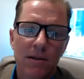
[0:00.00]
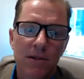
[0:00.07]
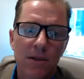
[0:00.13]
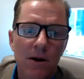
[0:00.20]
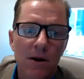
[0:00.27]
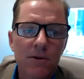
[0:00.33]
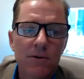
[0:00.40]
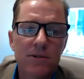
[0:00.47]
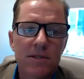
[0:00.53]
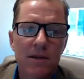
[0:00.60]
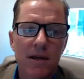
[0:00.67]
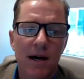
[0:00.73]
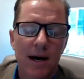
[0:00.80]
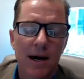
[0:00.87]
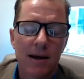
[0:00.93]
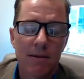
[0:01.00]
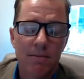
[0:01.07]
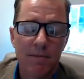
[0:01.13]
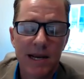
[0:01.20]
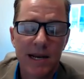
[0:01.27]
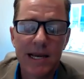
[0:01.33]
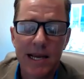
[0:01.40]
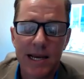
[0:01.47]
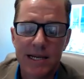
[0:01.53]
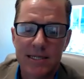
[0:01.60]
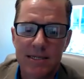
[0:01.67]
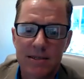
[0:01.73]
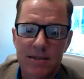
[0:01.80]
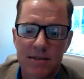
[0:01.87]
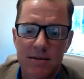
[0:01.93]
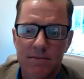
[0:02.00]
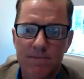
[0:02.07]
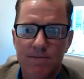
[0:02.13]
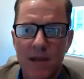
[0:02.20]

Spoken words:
Those, in many cases,